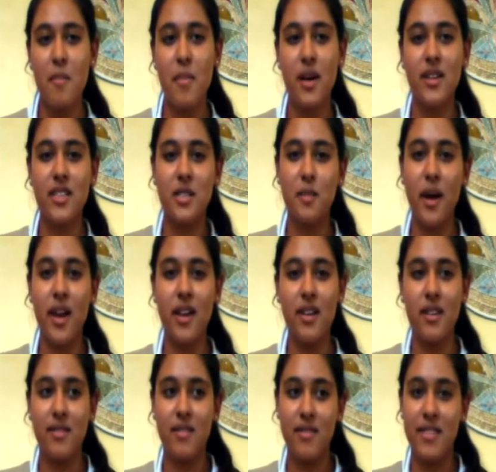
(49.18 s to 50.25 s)
But despite
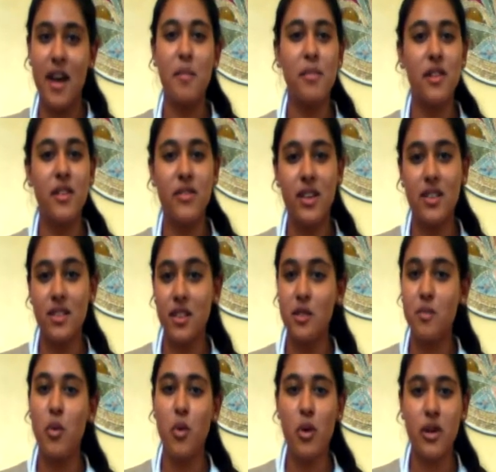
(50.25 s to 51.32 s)
them living in such
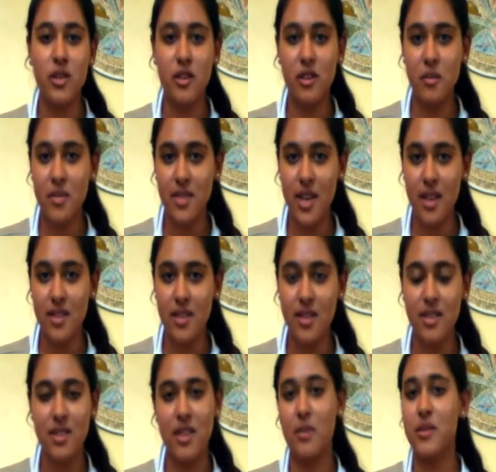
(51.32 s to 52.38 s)
poor
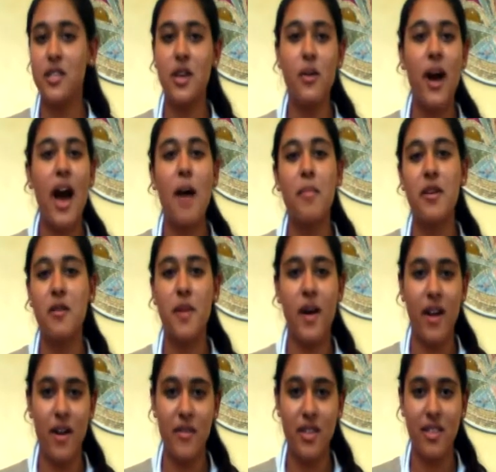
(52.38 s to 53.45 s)
circumstances, they were so happy about
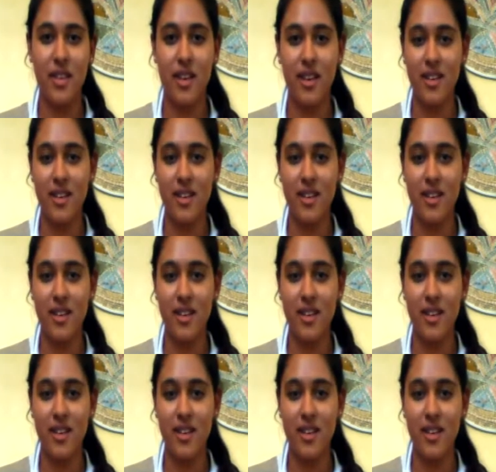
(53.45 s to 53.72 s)
everything.